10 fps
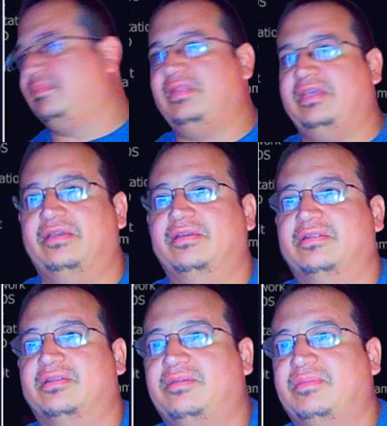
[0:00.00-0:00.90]

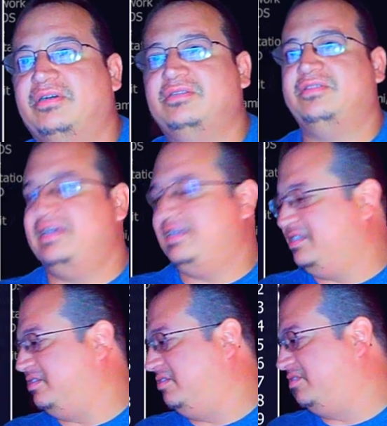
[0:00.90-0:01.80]
And button, that is
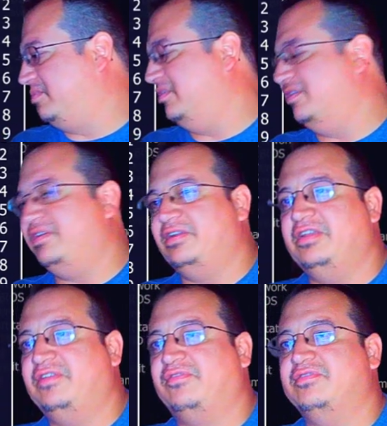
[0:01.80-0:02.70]
not the button I
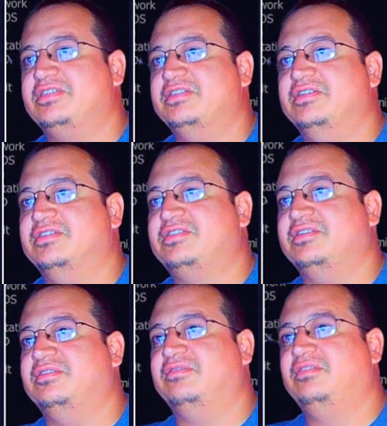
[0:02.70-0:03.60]
need for this gun.
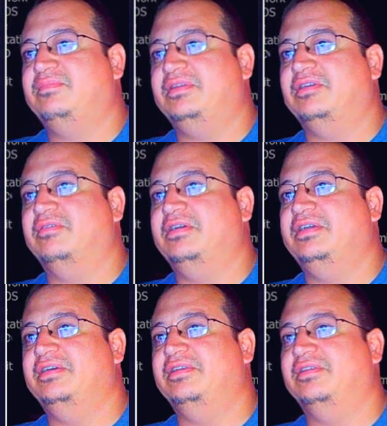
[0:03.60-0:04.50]
So let me go
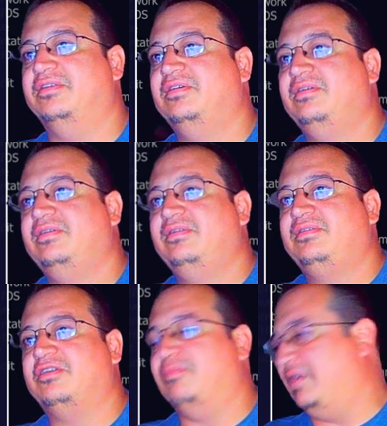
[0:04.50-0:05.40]
ahead and
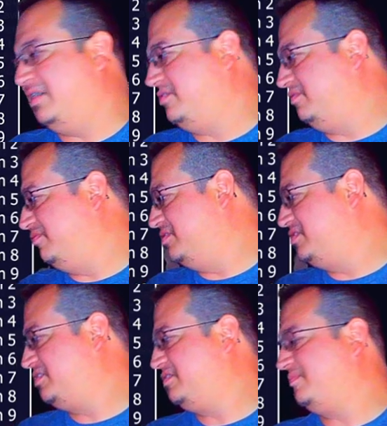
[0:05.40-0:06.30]
go back on
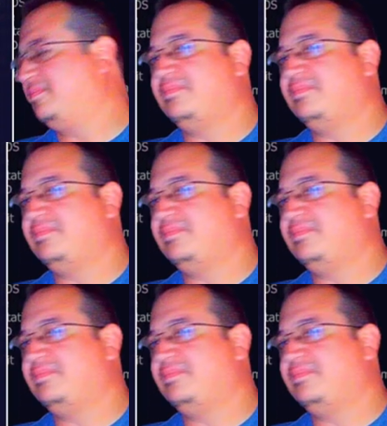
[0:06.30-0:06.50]
this.